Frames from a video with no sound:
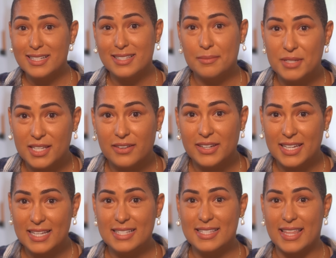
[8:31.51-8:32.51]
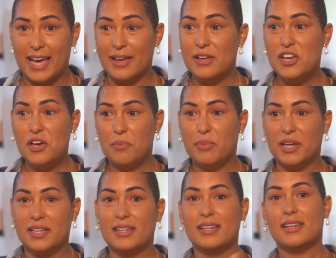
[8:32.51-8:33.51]
a cemetery is that,
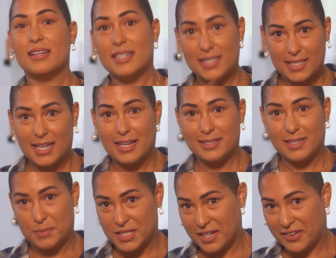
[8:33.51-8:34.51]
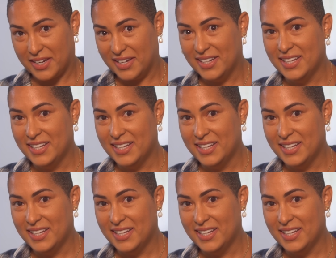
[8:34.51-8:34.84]
but it's a cemetery.